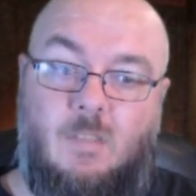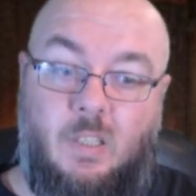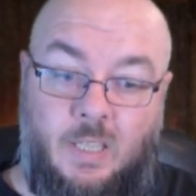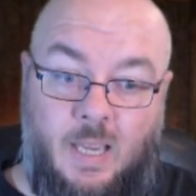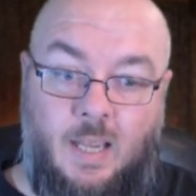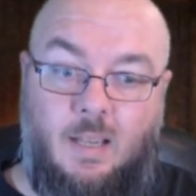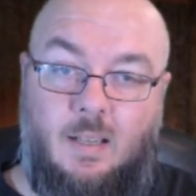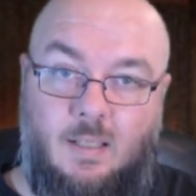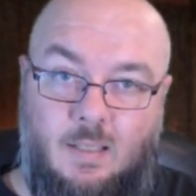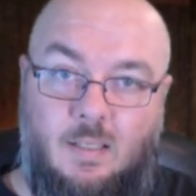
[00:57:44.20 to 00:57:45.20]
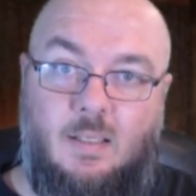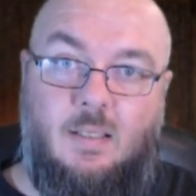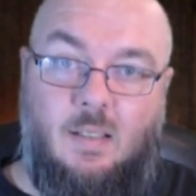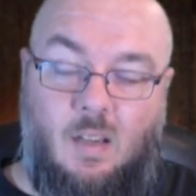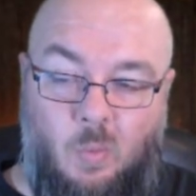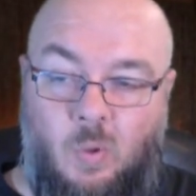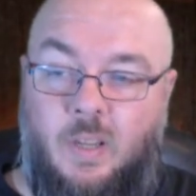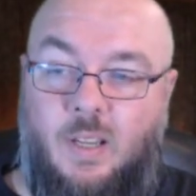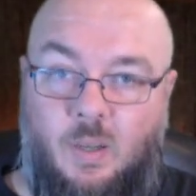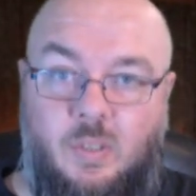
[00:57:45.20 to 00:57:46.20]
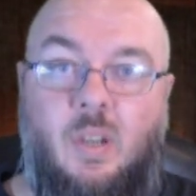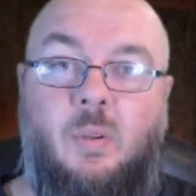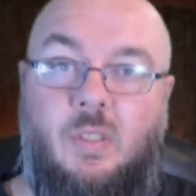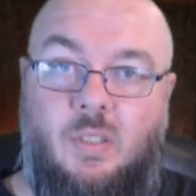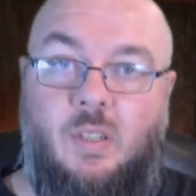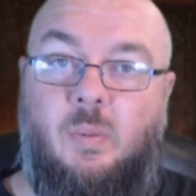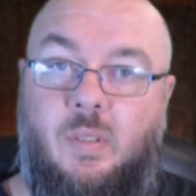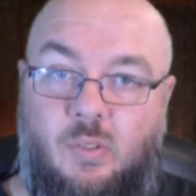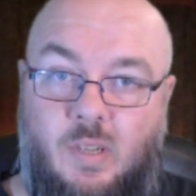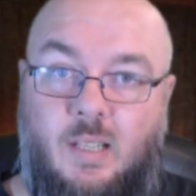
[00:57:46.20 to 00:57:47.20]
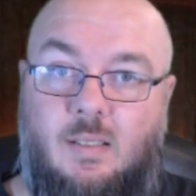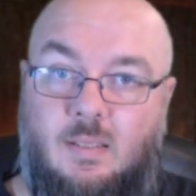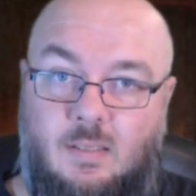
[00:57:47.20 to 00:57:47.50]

Yeah. I want to go toe to toe with the dragon.